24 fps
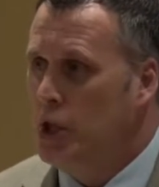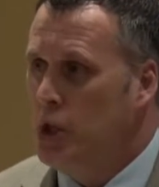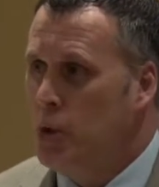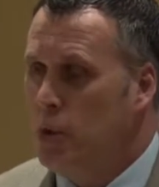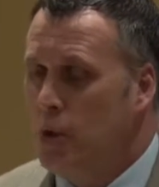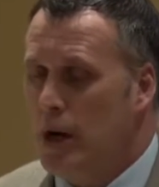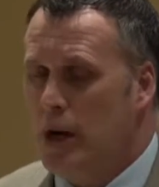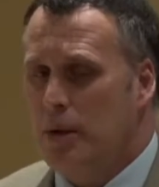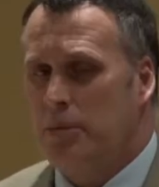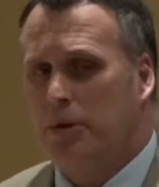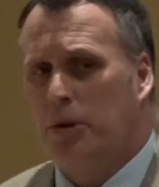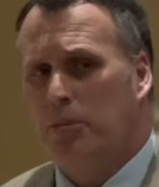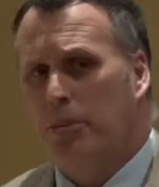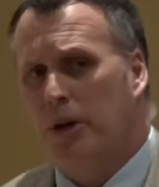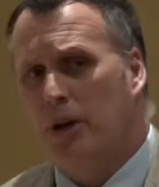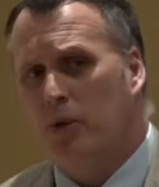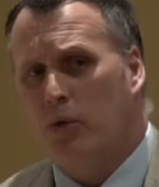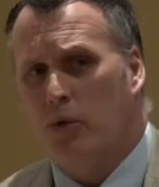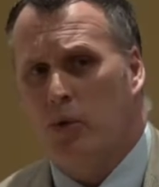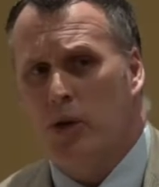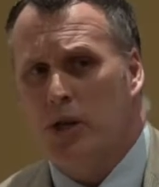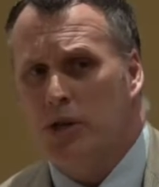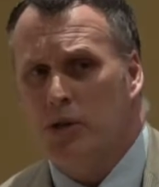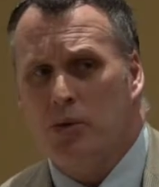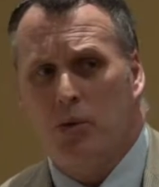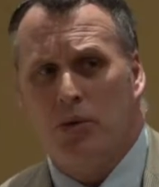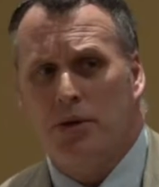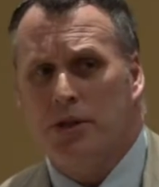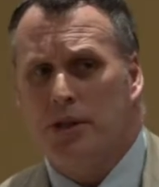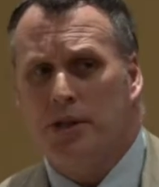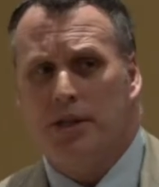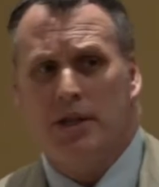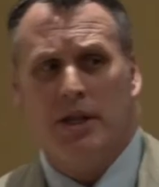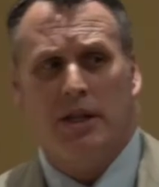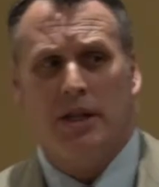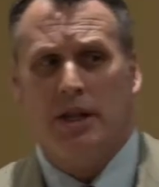who are able to bring
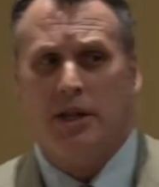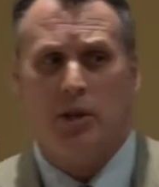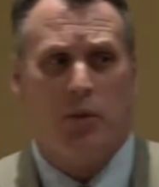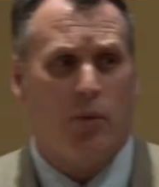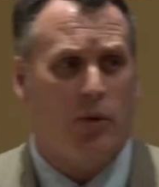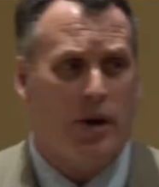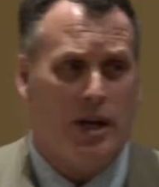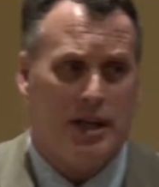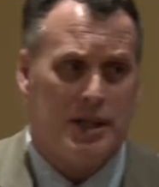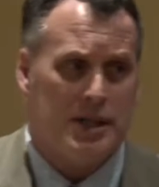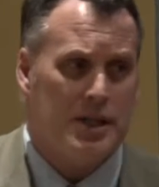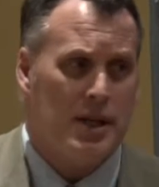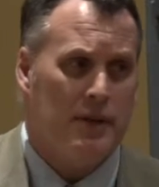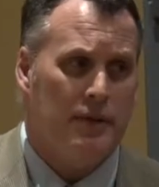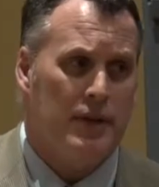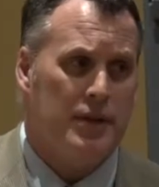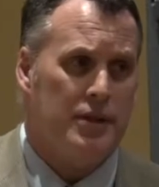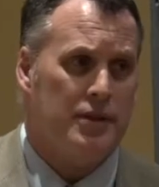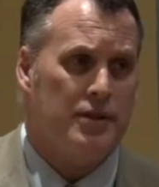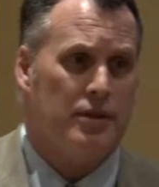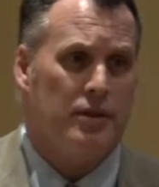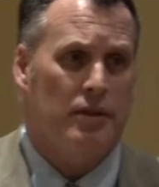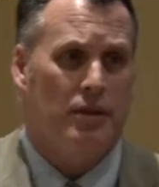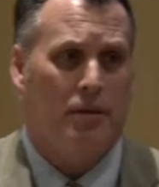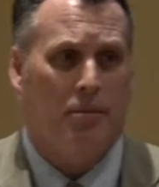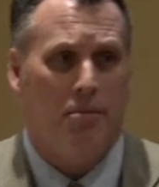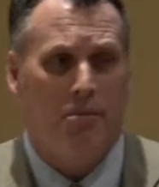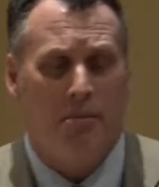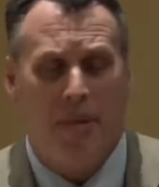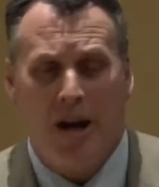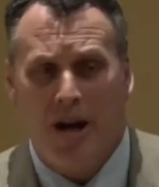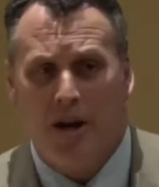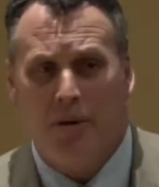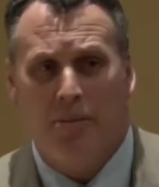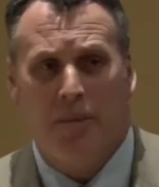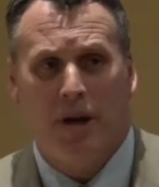resources in that the rest of us
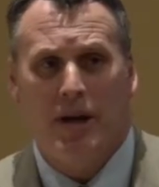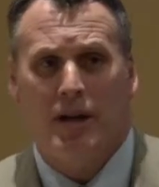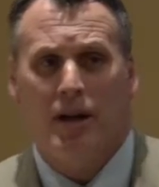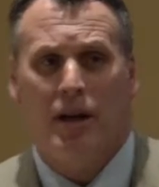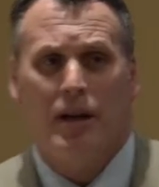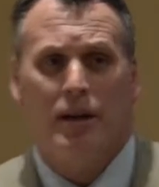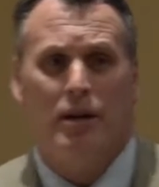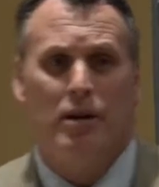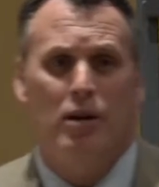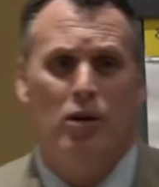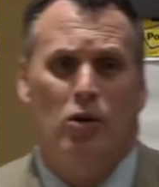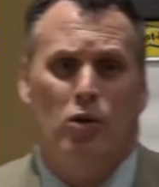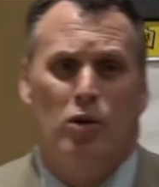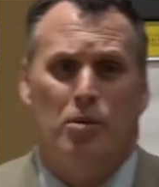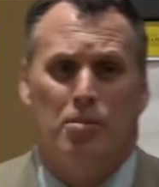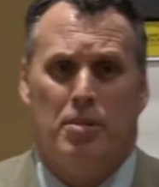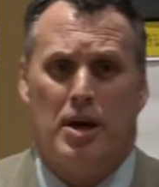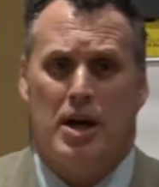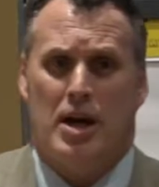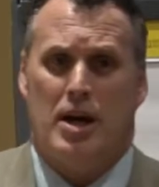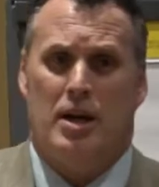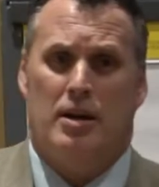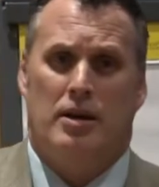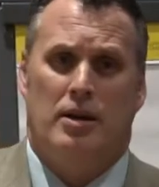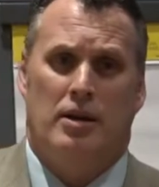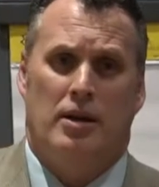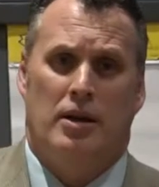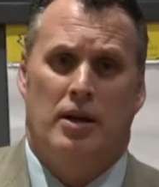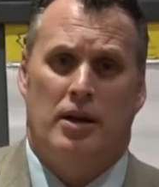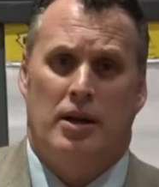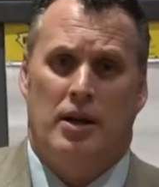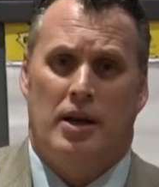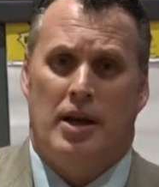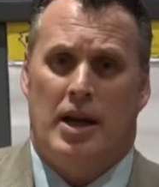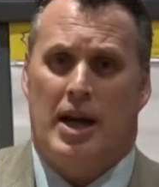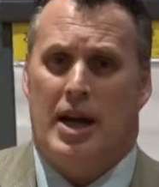may or may not know about.
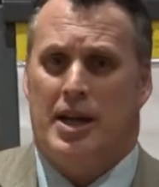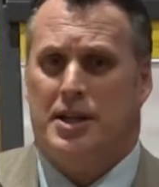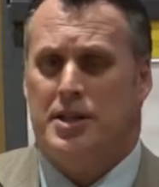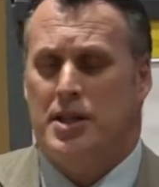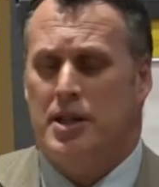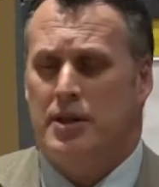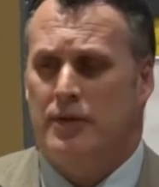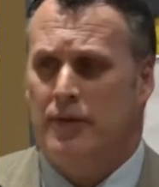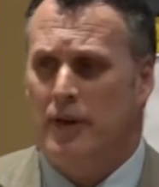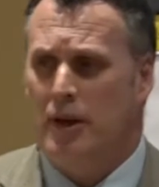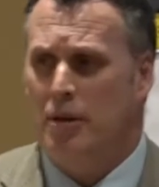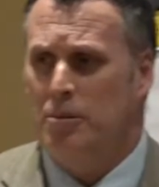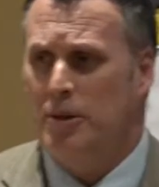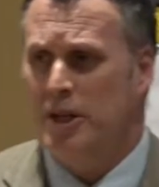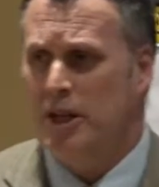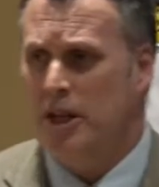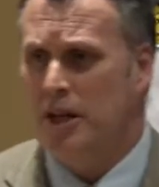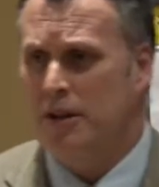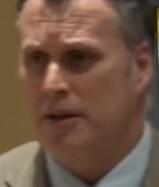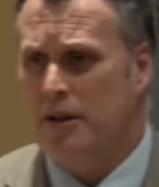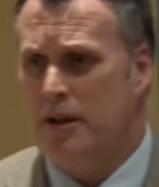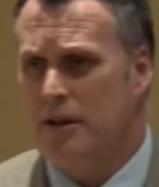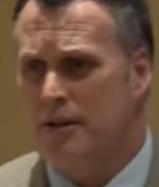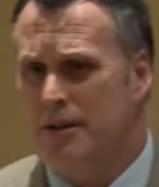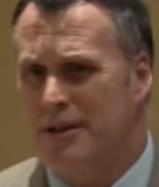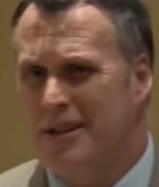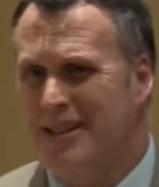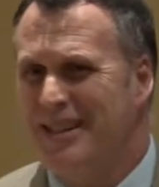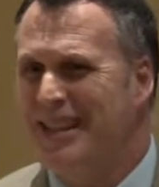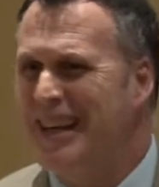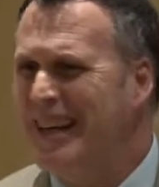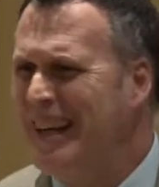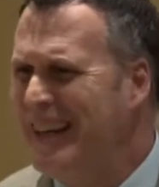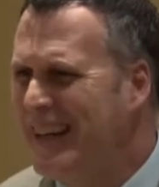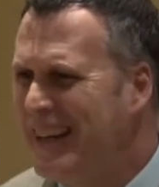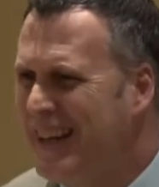Access Family Healthcare
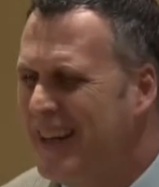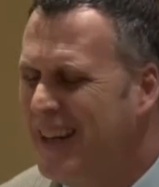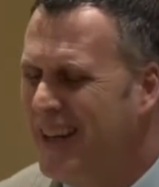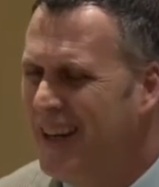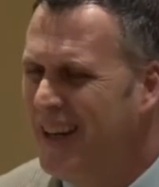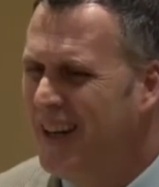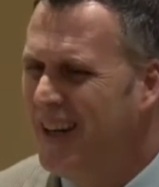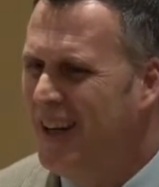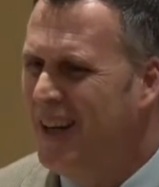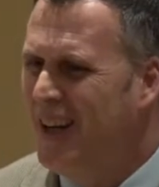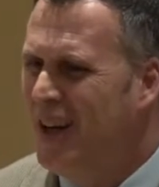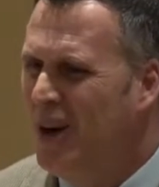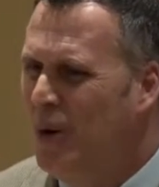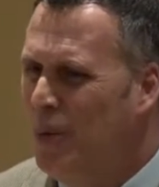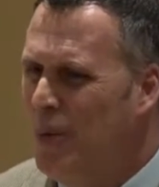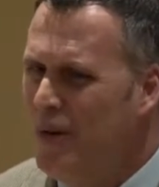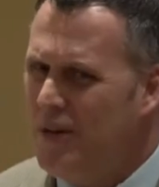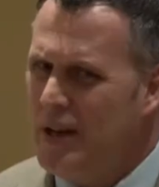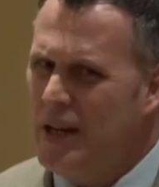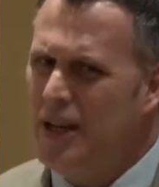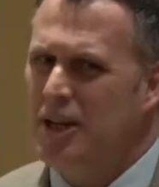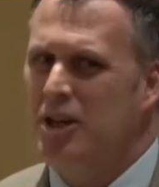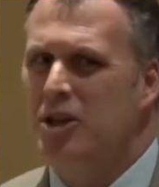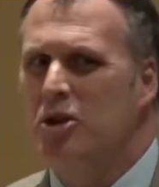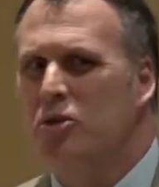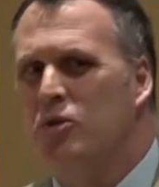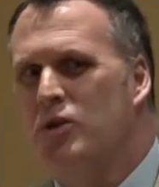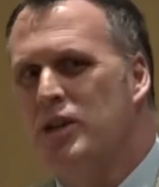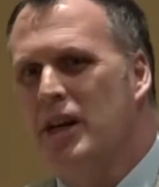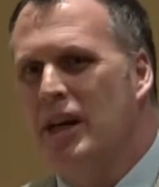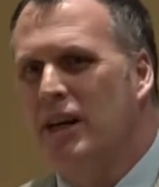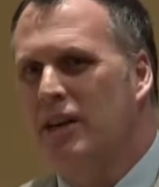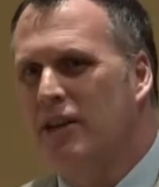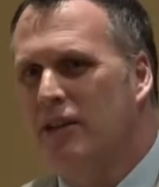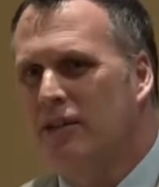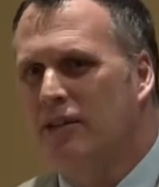says, hey, we've got a new
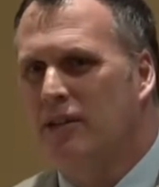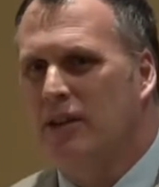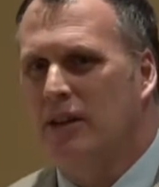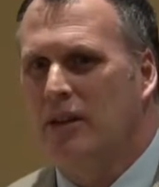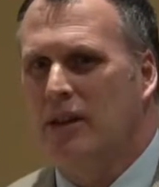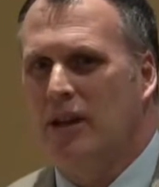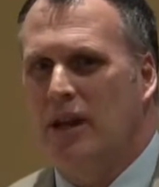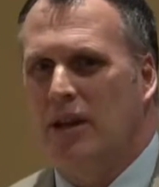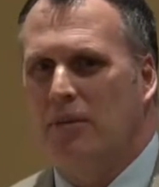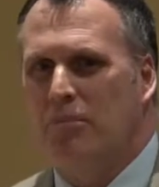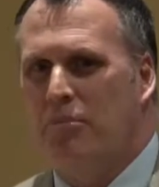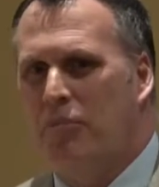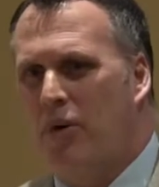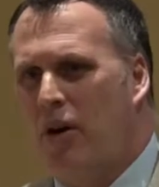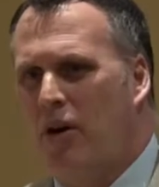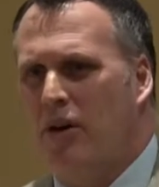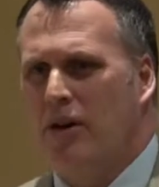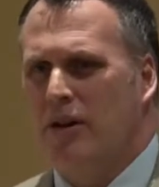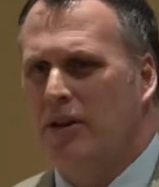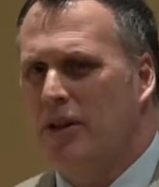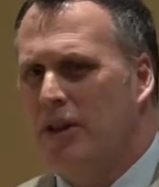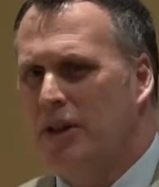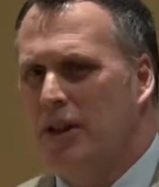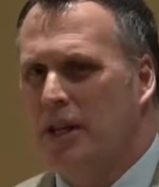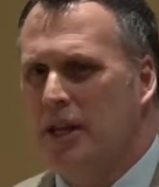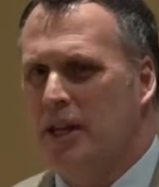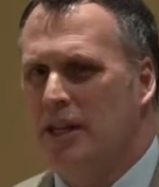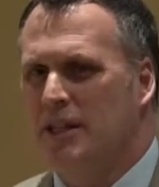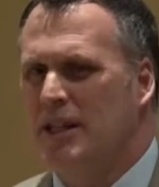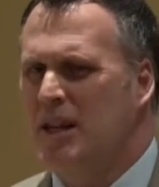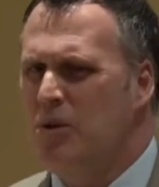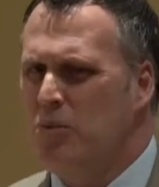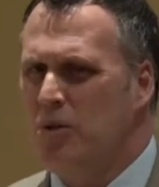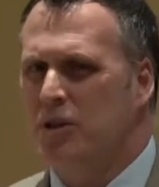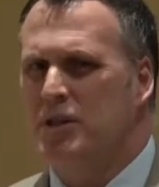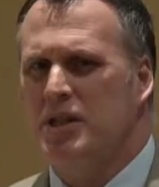dentist, and part of the thing
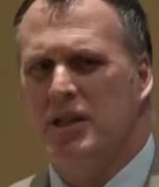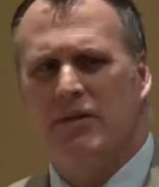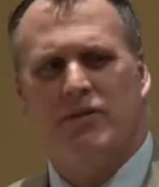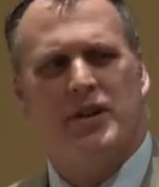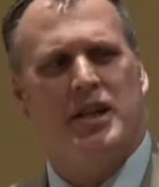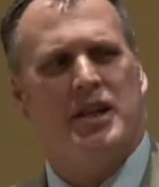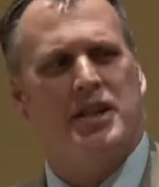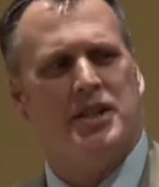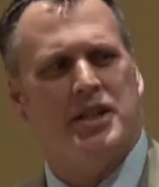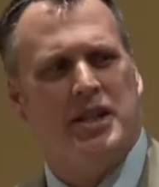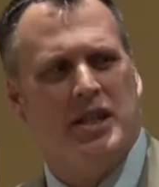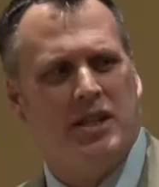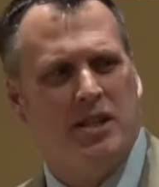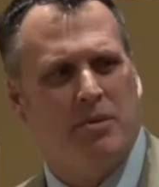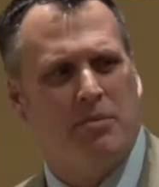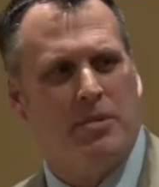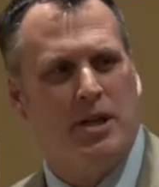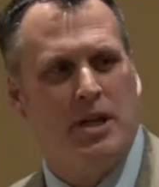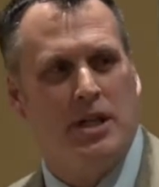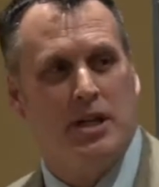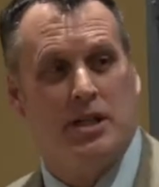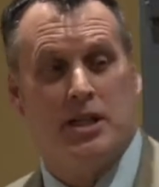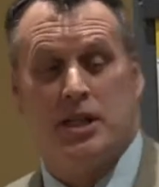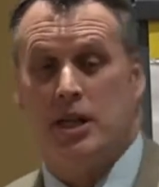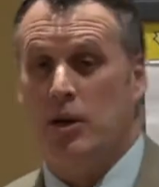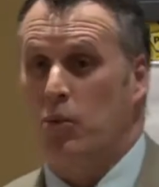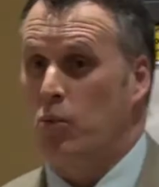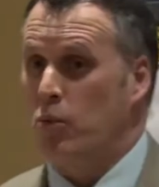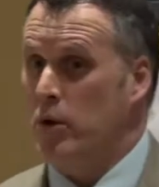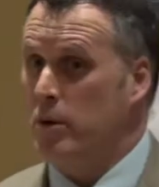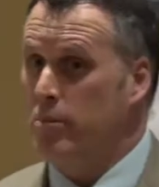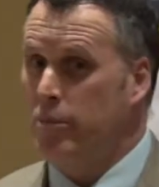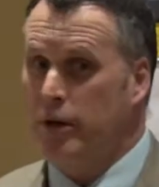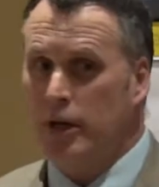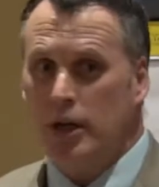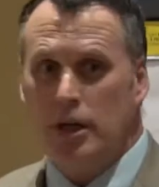is he wants to see if he can see some kids. Can
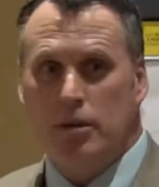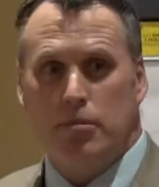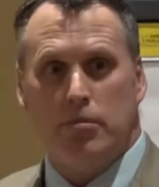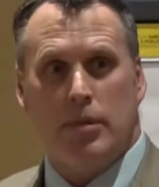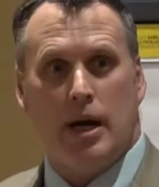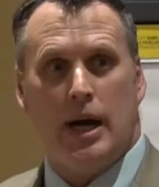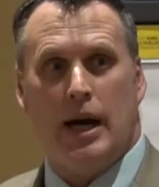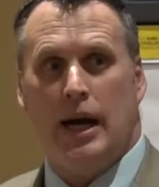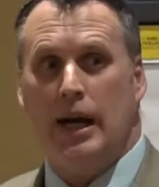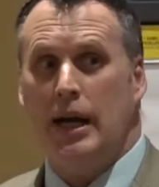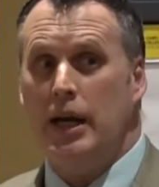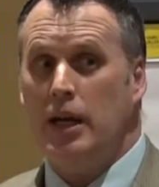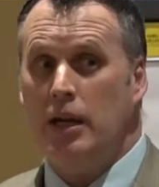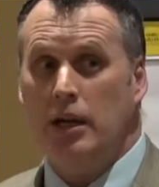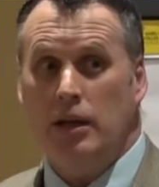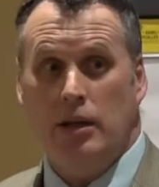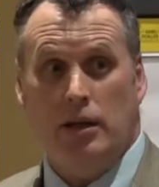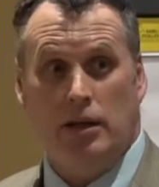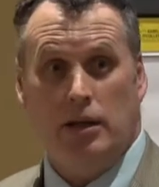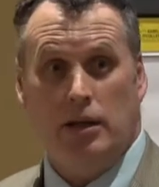we bring them by